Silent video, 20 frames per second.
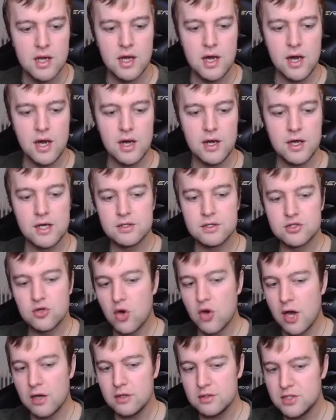So
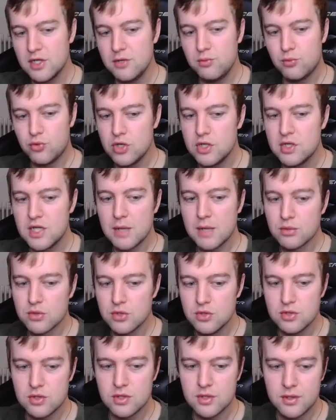I would say pretty damn
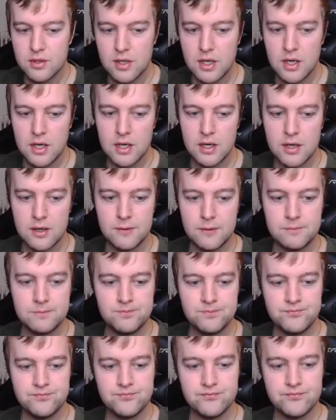good. I'm
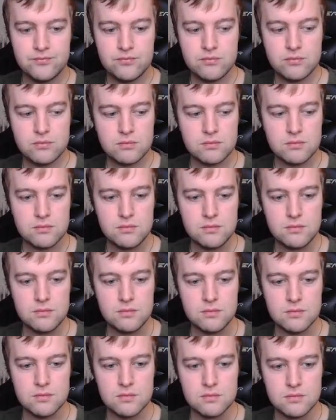
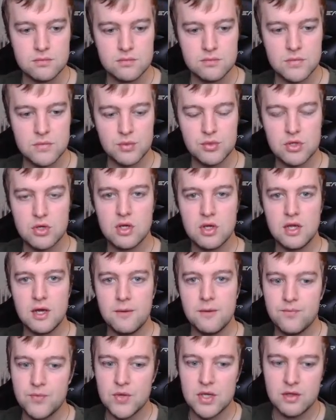not gonna
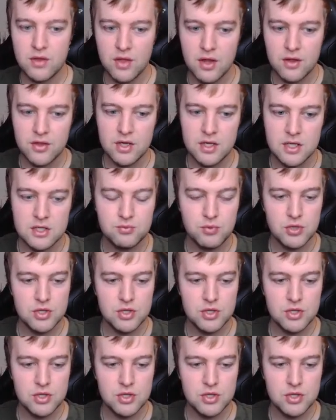lie. I think that's pretty